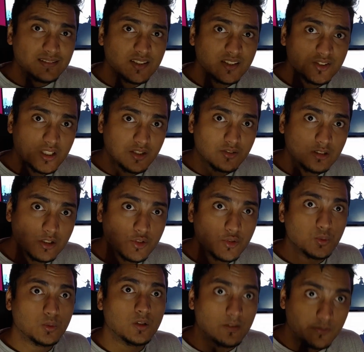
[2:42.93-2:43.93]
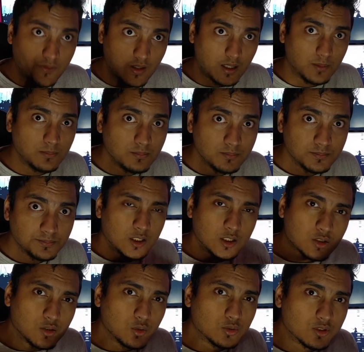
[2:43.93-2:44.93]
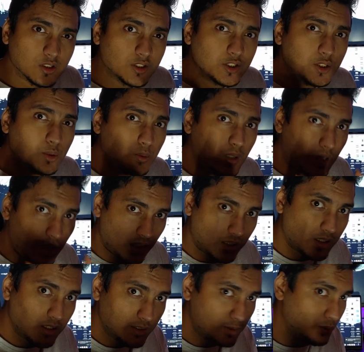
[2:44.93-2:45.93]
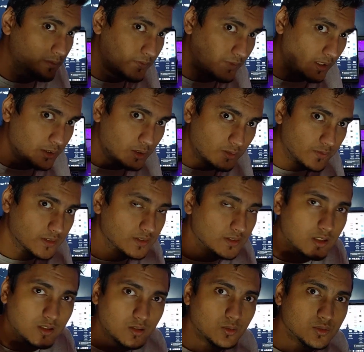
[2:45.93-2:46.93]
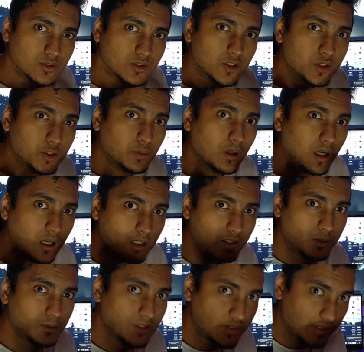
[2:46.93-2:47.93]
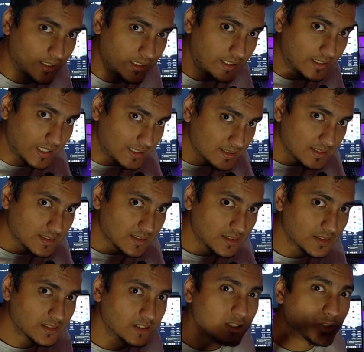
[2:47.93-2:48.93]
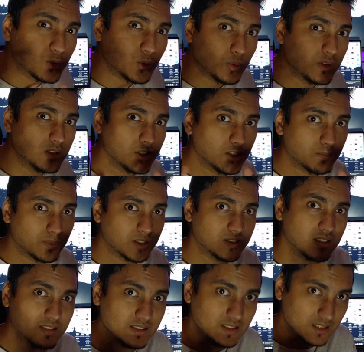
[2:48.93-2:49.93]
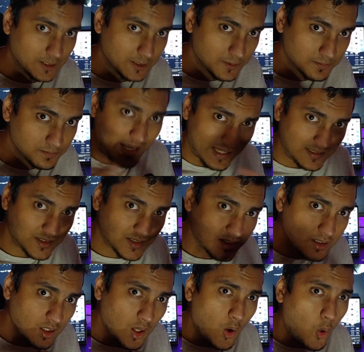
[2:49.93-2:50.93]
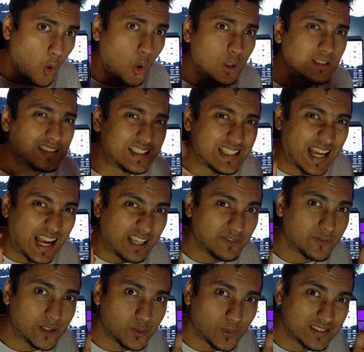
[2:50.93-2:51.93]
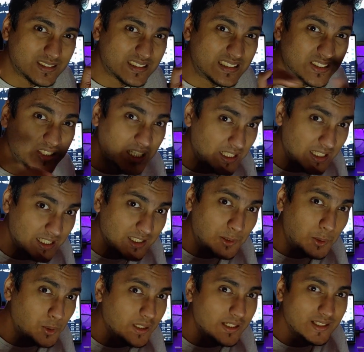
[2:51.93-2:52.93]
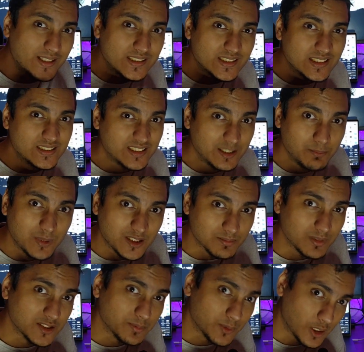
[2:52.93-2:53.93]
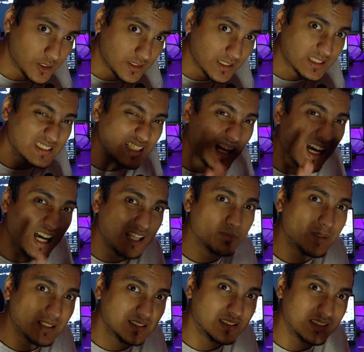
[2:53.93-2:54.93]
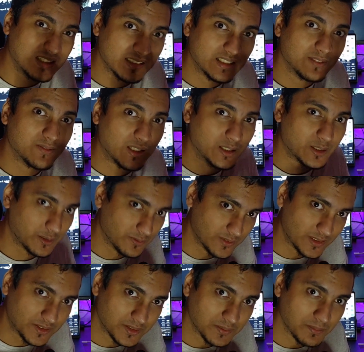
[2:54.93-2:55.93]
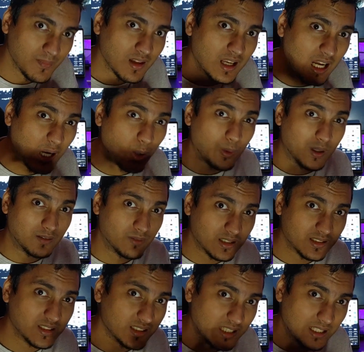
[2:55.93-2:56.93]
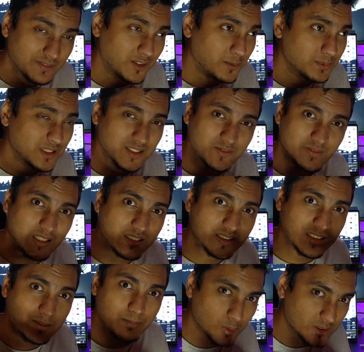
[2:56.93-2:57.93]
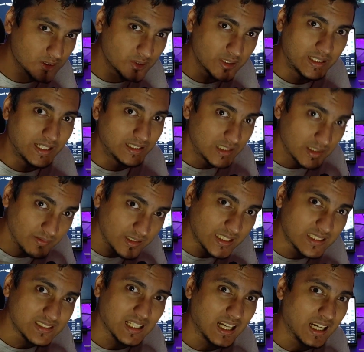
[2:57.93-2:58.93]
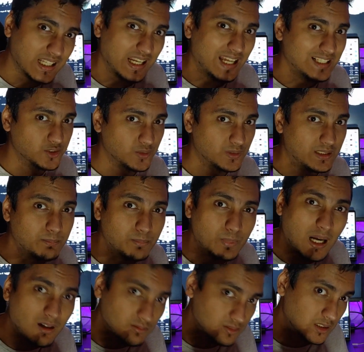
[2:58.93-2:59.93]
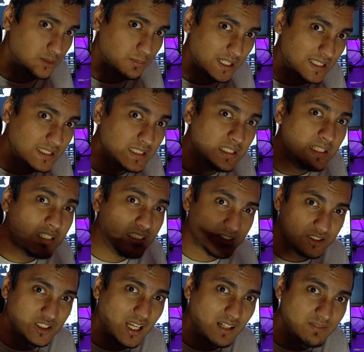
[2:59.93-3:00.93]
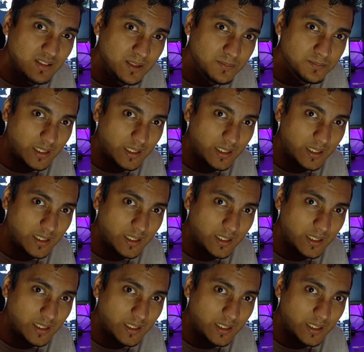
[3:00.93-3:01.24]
As a general rule of thumb, the closer you are to the front office, the closer you are to the trading desks, the cooler your projects are. Hence, all the high frequency trading, low latency C++ projects are present in the front office. However, the DevOps as well as the post-trade activities are actually powered by Java,